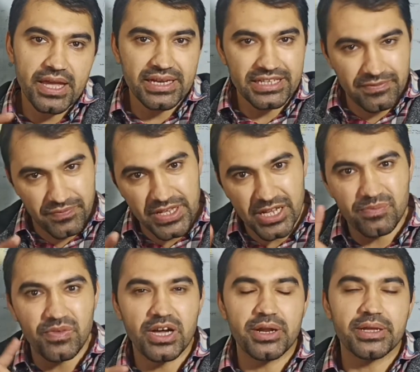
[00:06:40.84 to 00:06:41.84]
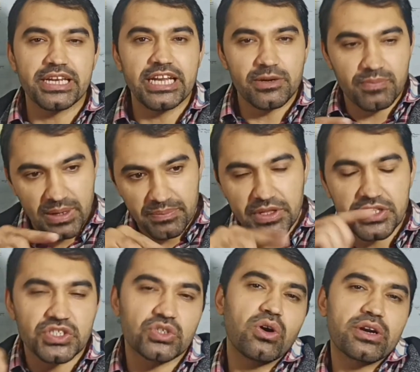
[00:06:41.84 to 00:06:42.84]
and the fear for England from the
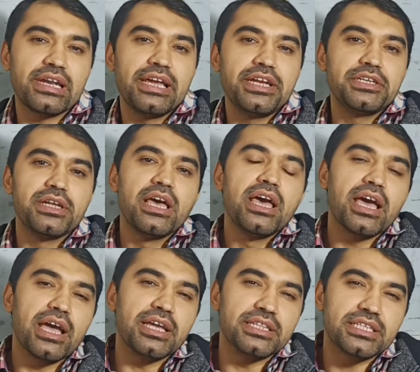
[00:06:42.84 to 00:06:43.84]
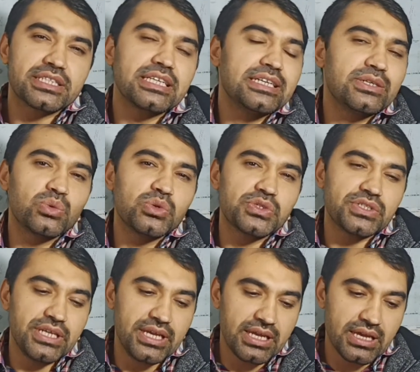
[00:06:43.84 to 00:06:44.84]
Scotland. And the third was
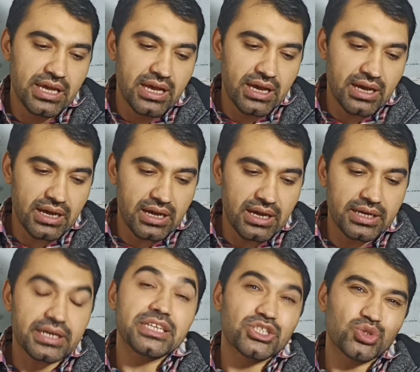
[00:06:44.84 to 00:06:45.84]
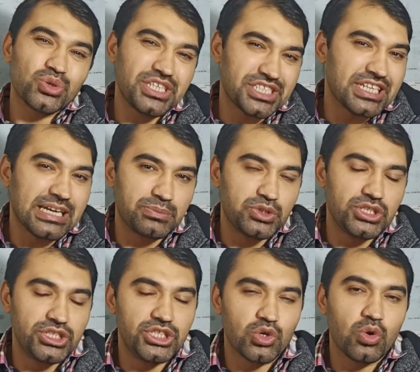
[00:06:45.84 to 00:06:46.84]
the restoration of
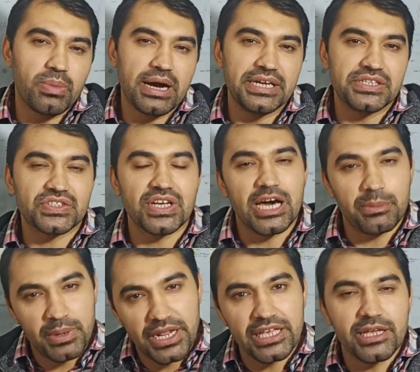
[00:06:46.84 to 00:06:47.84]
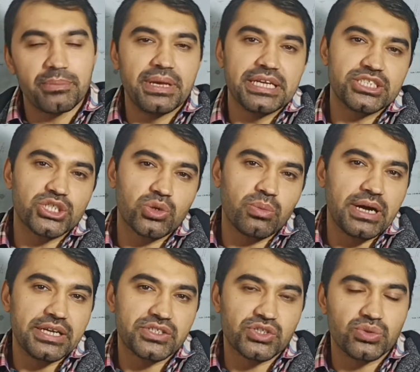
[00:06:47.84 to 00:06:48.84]
Jacobites, or bringing back
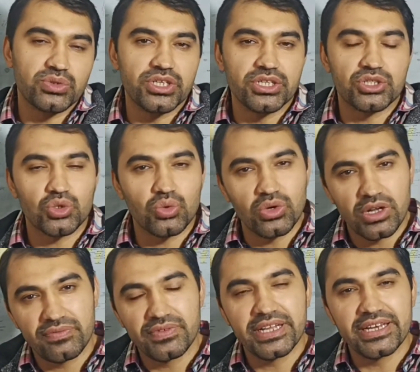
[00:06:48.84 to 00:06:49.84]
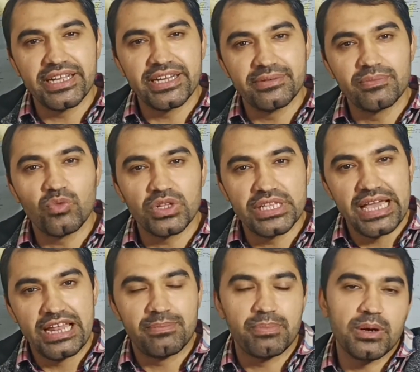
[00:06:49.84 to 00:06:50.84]
Jacobites to the throne of England with the
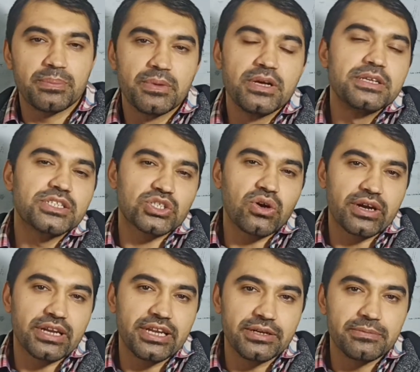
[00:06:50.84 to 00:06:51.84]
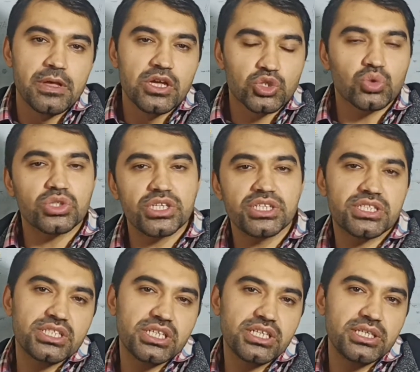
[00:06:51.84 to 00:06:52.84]
help of Scotland. So these
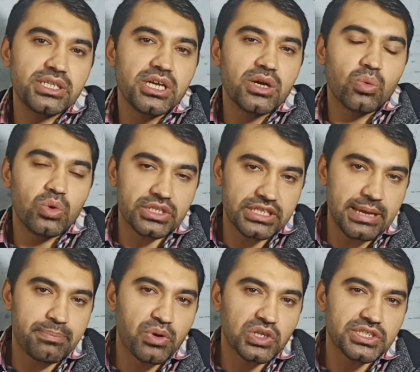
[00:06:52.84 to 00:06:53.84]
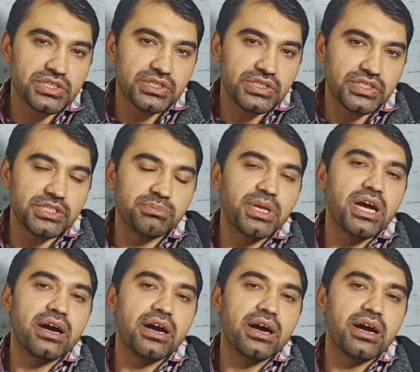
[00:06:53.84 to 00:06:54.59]
three were the important reasons